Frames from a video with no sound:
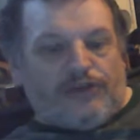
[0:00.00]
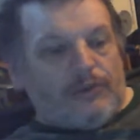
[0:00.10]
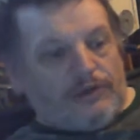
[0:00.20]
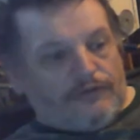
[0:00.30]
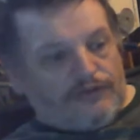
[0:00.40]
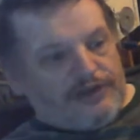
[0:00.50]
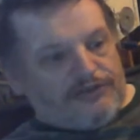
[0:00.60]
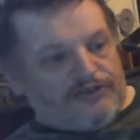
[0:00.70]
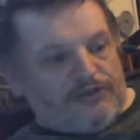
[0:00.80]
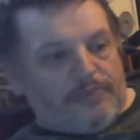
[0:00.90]
anyway, I've taken
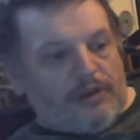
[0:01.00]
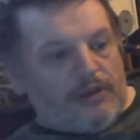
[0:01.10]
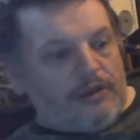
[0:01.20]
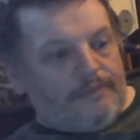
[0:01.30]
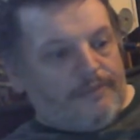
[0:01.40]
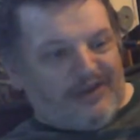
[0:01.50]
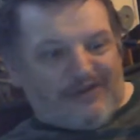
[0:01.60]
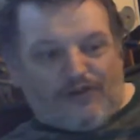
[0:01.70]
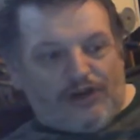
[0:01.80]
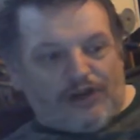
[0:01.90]
this apart and
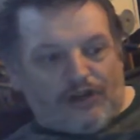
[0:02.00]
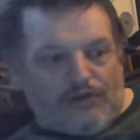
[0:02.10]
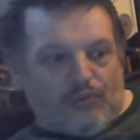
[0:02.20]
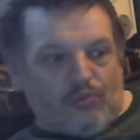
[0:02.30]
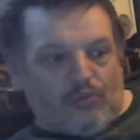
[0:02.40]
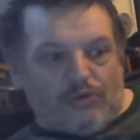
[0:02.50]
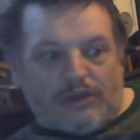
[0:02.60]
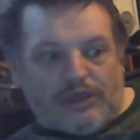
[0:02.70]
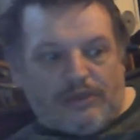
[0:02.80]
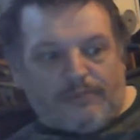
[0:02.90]
I've kind of got it
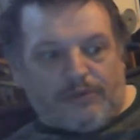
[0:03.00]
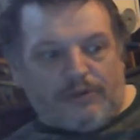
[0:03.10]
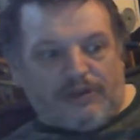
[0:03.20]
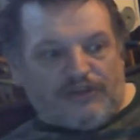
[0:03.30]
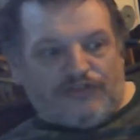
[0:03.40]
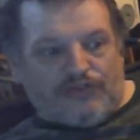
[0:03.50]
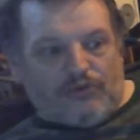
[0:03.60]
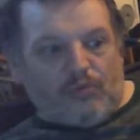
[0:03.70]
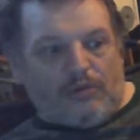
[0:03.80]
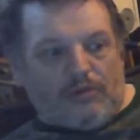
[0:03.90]
working, but it's
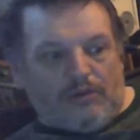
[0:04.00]
still